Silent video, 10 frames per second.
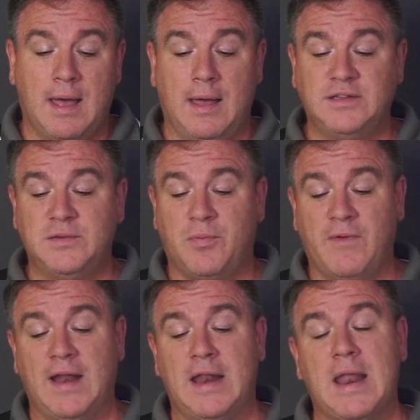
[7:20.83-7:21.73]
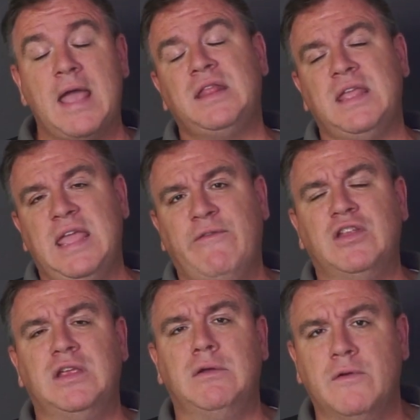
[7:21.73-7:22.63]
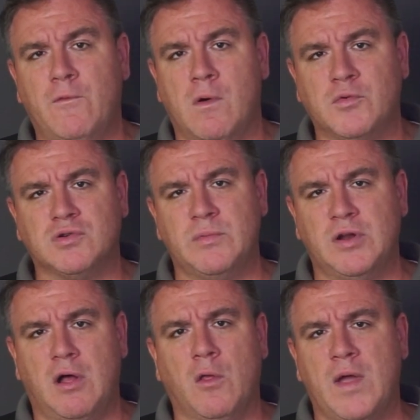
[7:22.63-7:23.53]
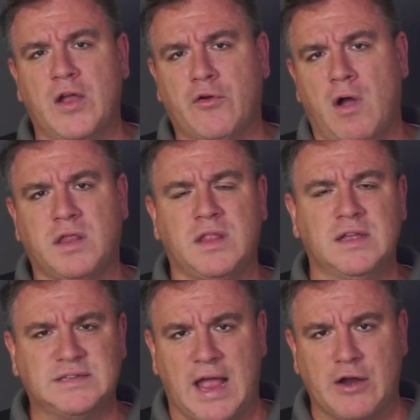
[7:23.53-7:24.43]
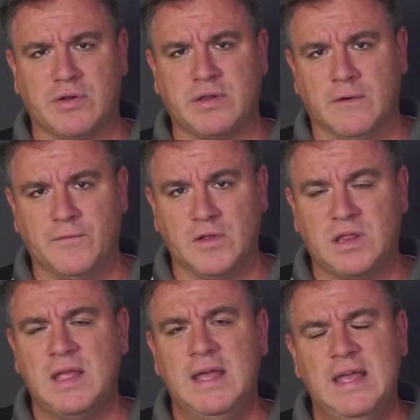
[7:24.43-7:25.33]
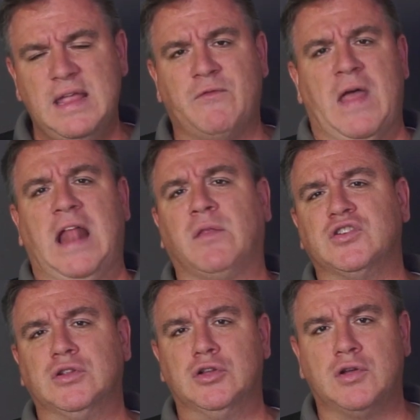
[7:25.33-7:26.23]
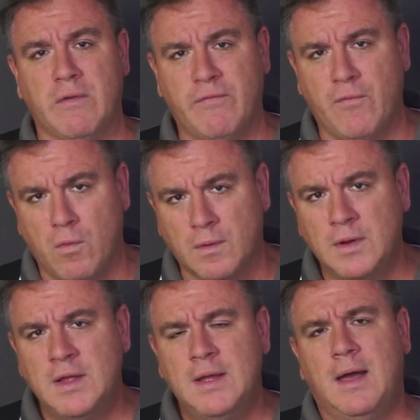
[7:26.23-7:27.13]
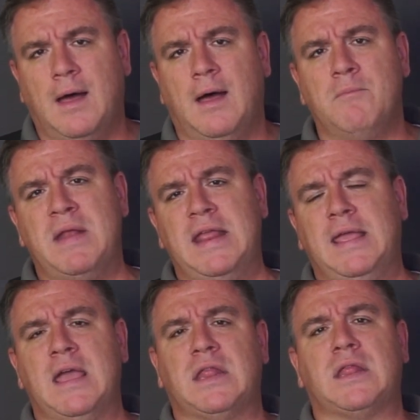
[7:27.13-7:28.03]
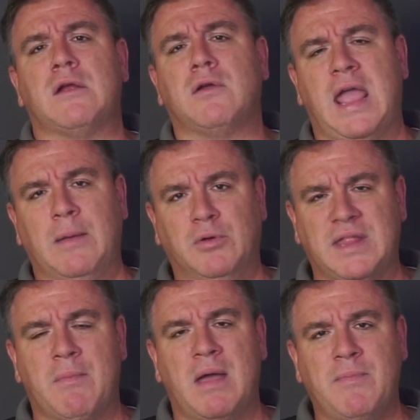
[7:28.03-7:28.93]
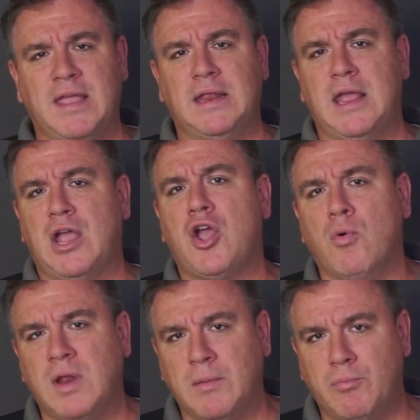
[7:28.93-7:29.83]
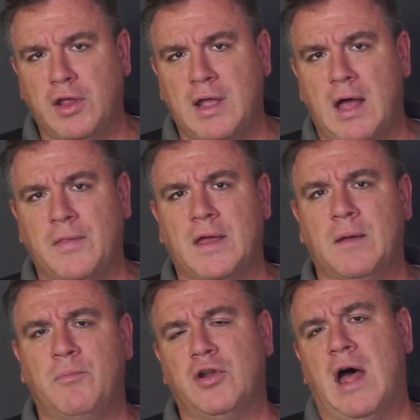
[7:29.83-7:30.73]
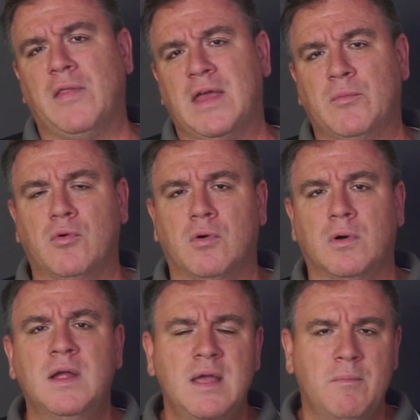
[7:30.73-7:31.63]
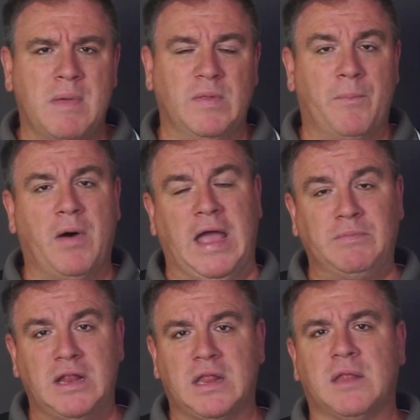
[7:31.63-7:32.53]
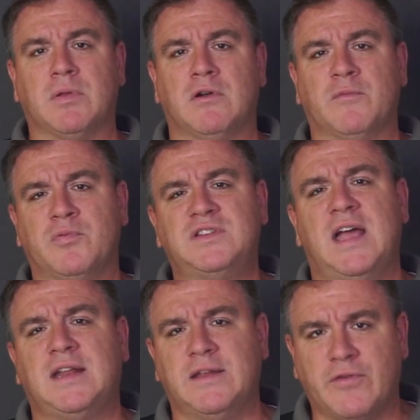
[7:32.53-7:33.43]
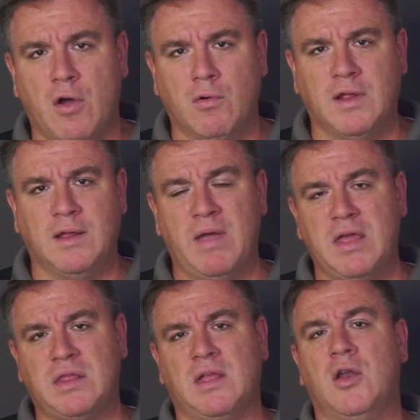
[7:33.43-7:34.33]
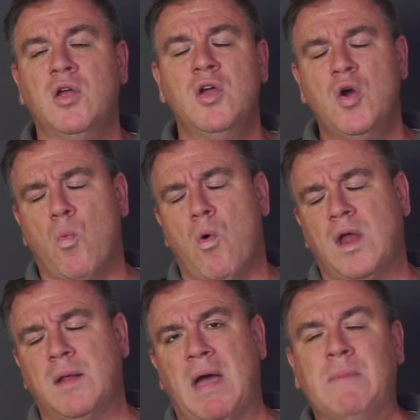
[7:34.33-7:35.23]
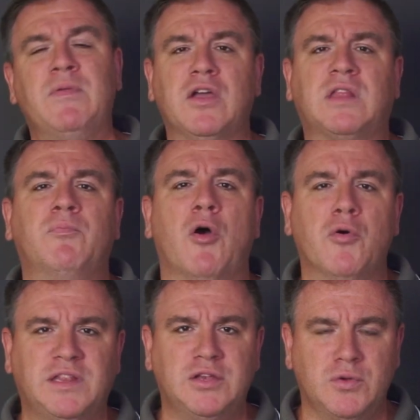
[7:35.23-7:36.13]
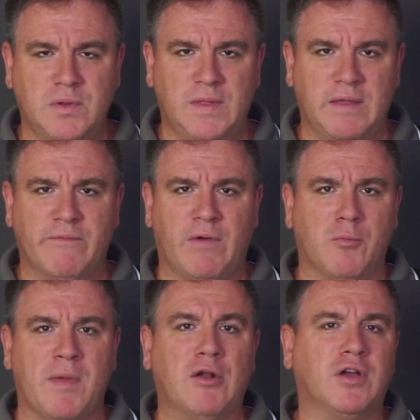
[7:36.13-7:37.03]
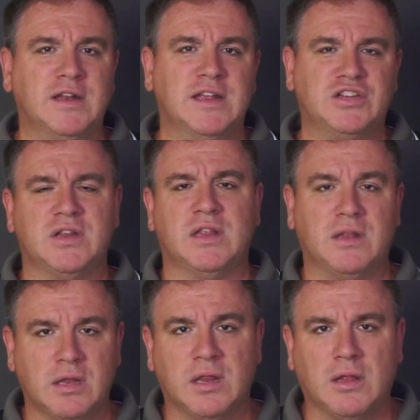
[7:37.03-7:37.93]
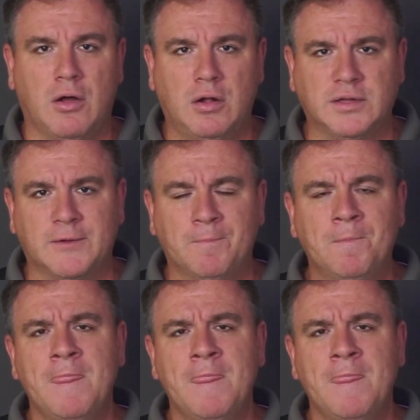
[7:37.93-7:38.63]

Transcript: to provide a nice, even, uniform treatment all the way across the entire surface, if that's what you're looking for. In many cases, there are cables that might be getting a coating put on them, or maybe the pipe needs some sort of protective coating based on what it might be exposed to in the environmental conditions it's installed in.